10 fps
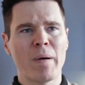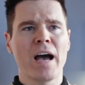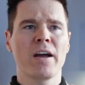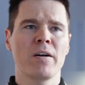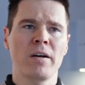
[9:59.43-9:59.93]

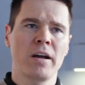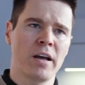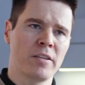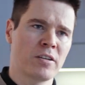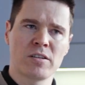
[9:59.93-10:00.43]
buyer
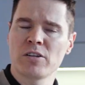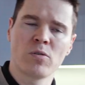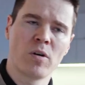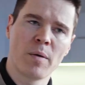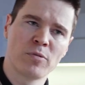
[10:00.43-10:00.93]
does not
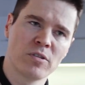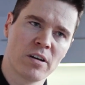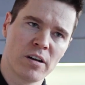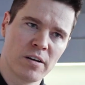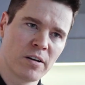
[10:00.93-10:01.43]
show up to
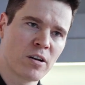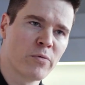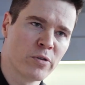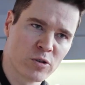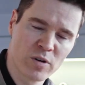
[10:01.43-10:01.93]
the
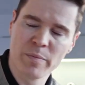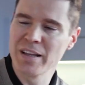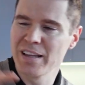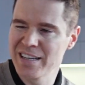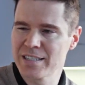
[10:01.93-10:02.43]
conference room. I
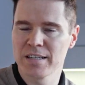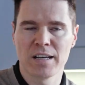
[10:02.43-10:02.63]
mean, his